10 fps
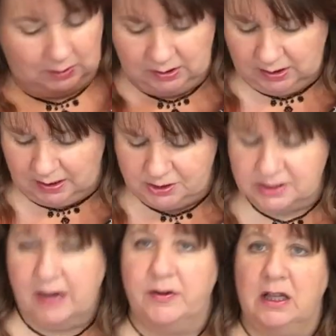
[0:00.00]
And then I
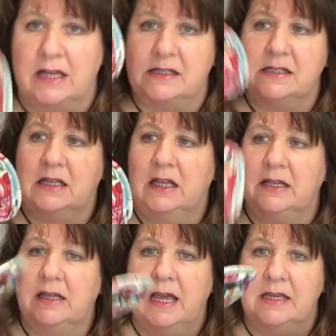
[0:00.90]
just have a glasses
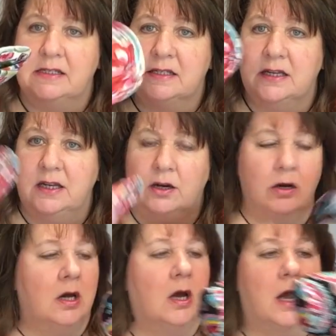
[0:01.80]
case in
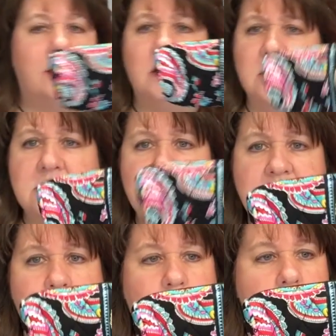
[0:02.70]
here. I think this is
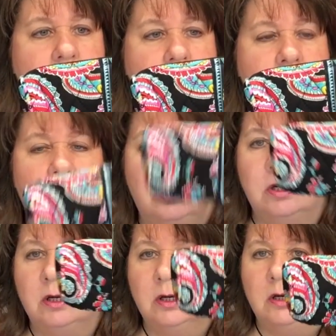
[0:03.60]
a brush
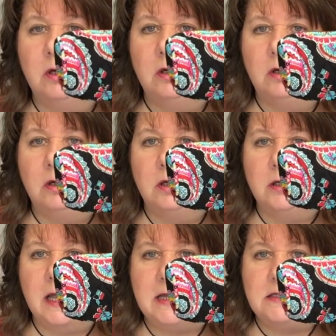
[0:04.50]

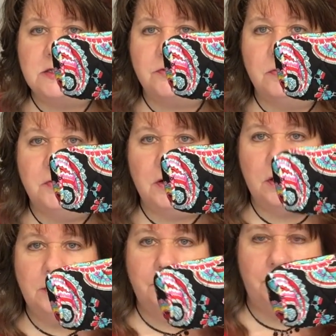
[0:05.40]
case from Vera.